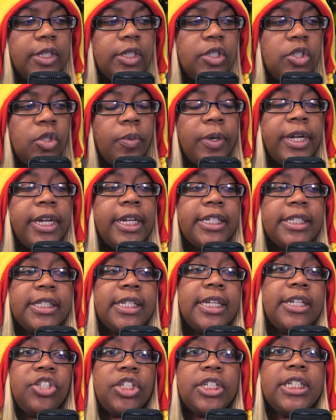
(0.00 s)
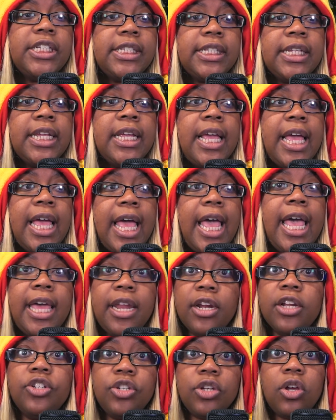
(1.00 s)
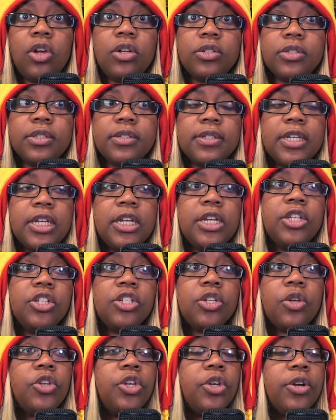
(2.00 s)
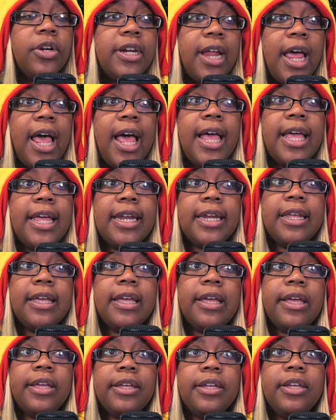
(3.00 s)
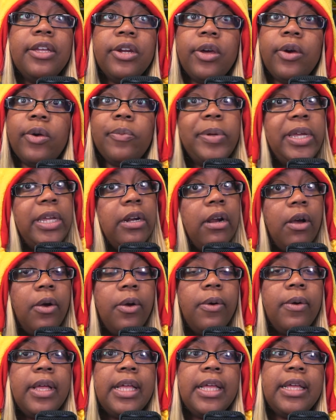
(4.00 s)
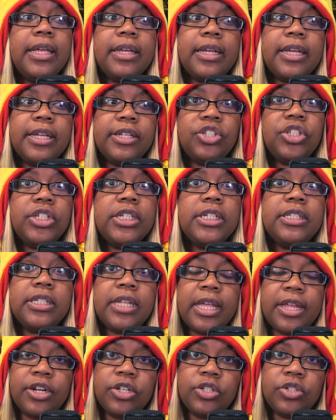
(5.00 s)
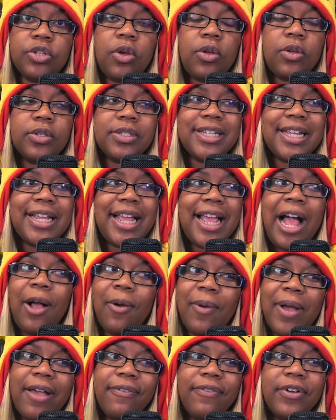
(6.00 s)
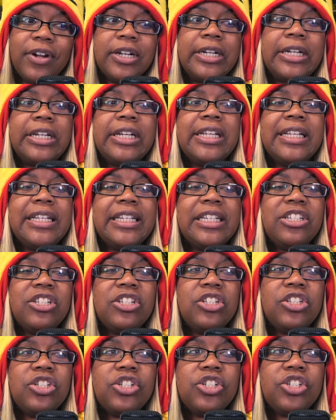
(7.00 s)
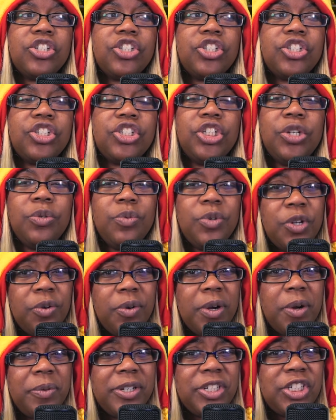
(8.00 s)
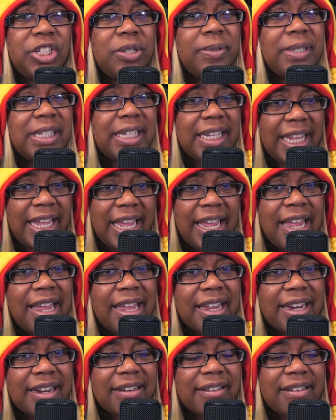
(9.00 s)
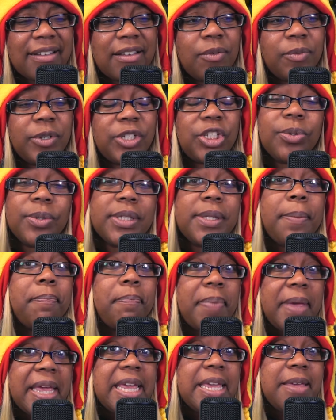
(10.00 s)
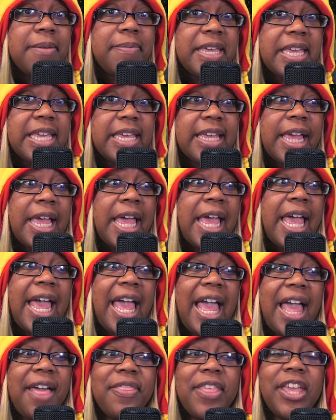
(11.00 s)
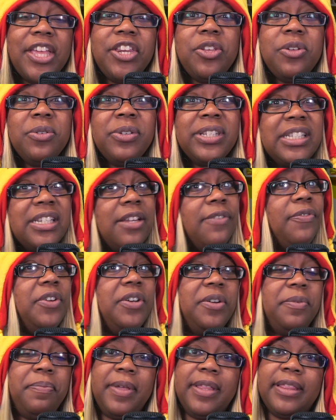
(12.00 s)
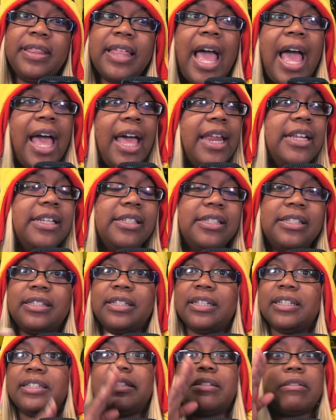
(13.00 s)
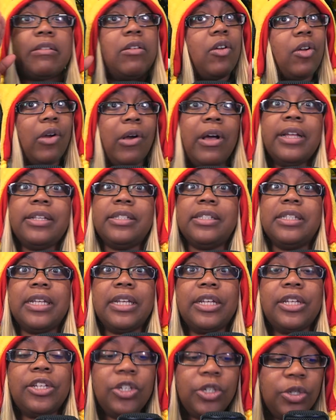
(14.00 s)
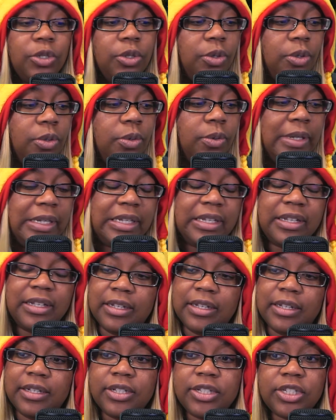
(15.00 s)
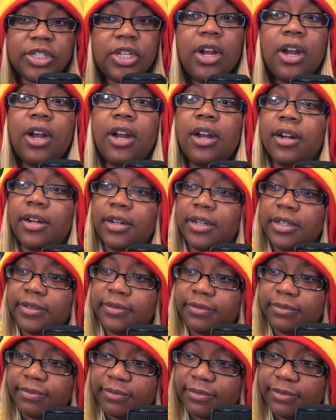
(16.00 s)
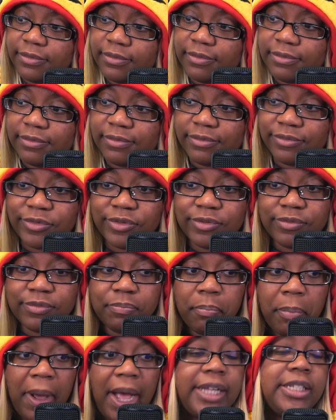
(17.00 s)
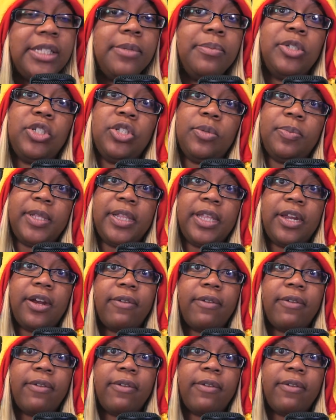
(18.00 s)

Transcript: So we're going to say she's an adult. So you're not, you know, a pedo because she's an adult. However, you knew her when she was a kid, when she was a baby. And then you sniffing her. That is disgusting. You, sir, possibly should be lit